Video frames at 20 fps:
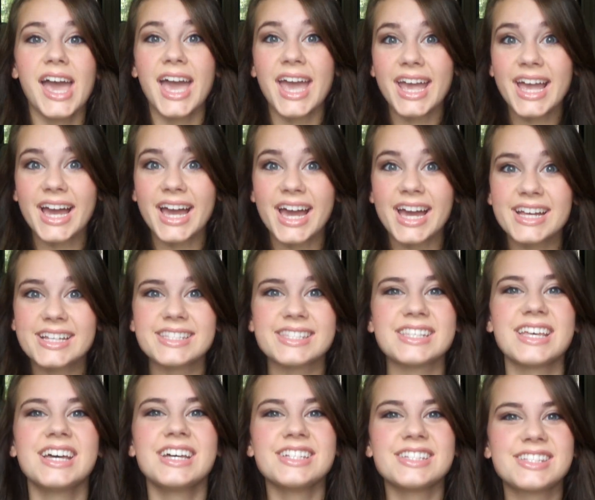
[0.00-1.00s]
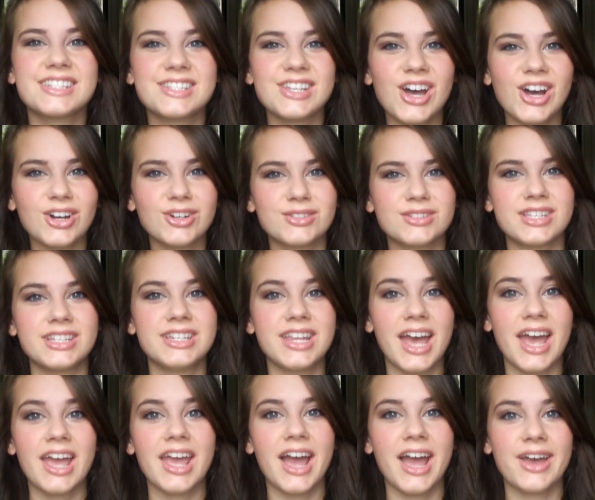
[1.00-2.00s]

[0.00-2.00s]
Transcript: Hey guys! So today